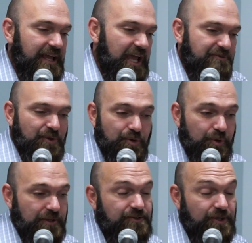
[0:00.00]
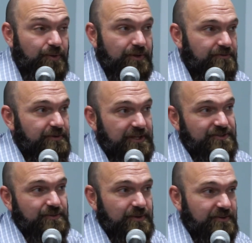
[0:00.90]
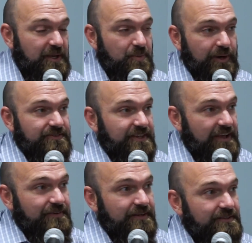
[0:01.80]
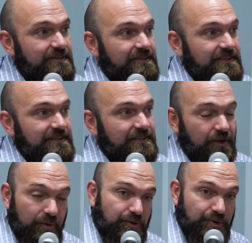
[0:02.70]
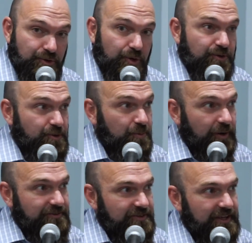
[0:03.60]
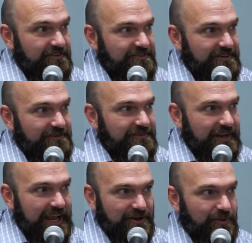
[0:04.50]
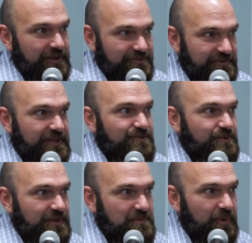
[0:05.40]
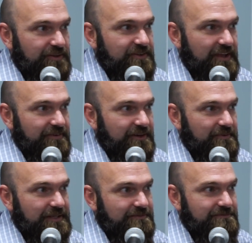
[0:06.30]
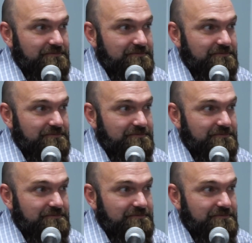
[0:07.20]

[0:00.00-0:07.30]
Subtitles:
hey, if you grew at 2 and inflation was 8.7, or you grew at 2.6 and annualized inflation was 8.7, I mean.